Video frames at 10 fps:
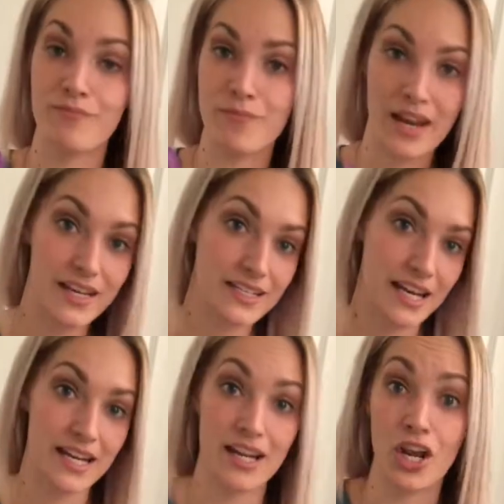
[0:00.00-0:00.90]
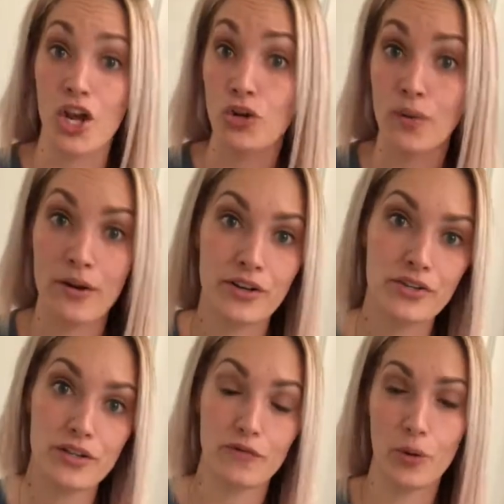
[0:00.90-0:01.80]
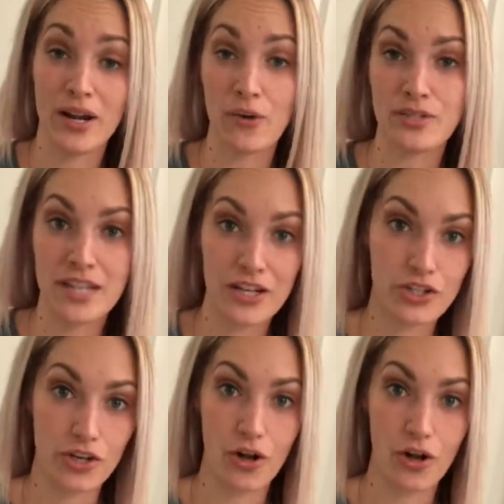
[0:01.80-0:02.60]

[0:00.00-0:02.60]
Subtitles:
meditating, grounding yourself, going out in nature.